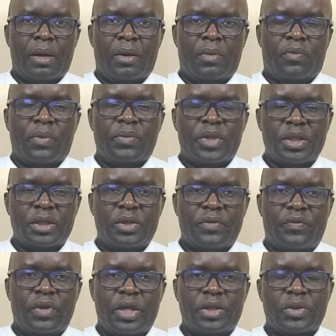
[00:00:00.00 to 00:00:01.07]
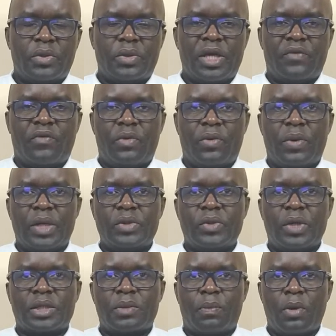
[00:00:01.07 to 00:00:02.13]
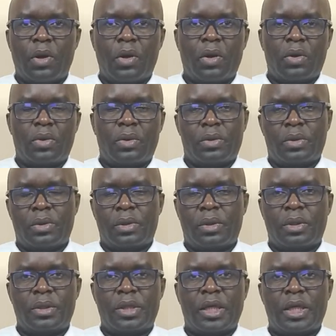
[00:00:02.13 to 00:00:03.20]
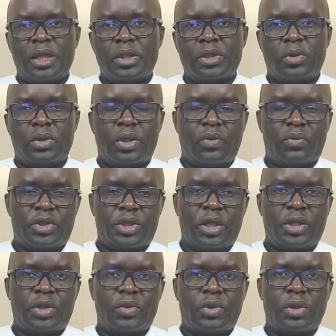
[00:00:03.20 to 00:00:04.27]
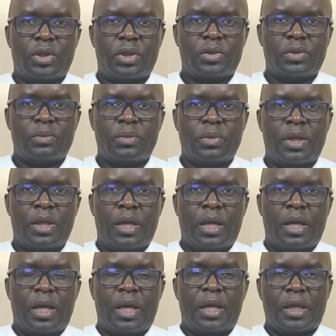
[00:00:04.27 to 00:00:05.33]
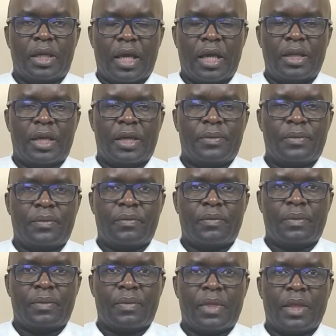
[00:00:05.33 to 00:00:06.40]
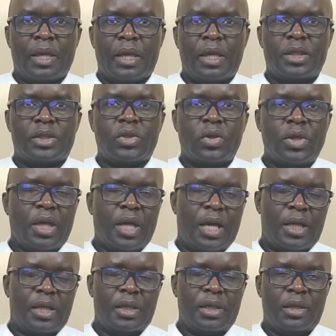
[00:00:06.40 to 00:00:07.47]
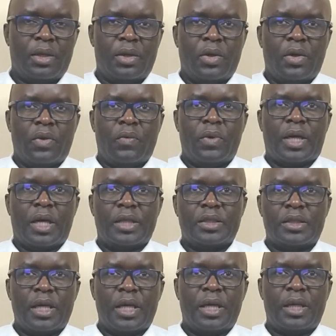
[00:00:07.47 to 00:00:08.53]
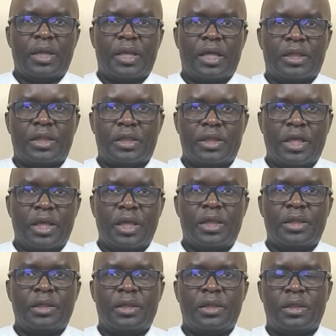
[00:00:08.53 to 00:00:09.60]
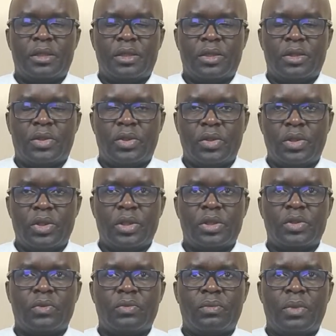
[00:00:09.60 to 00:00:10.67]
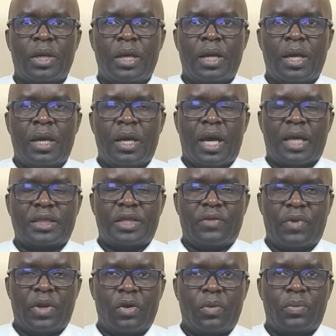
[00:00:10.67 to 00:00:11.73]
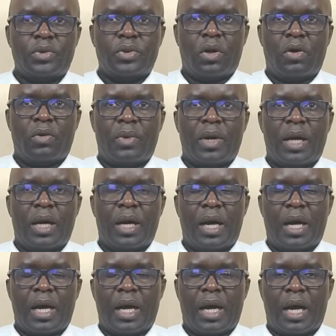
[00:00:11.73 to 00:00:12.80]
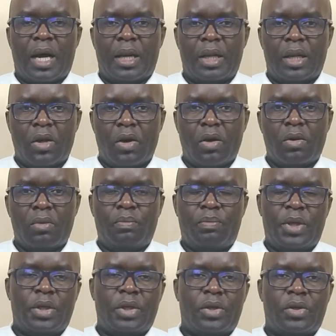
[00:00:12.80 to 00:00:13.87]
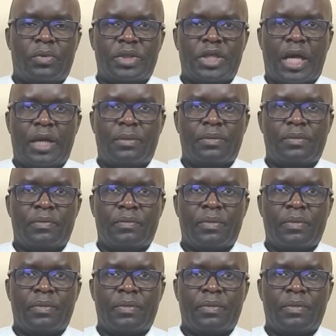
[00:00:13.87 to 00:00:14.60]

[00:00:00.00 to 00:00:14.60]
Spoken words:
From this definition, therefore, we want to explore the history of trade unionism in Kenya. Historically, we can say that trade unionism has developed over a long period of time,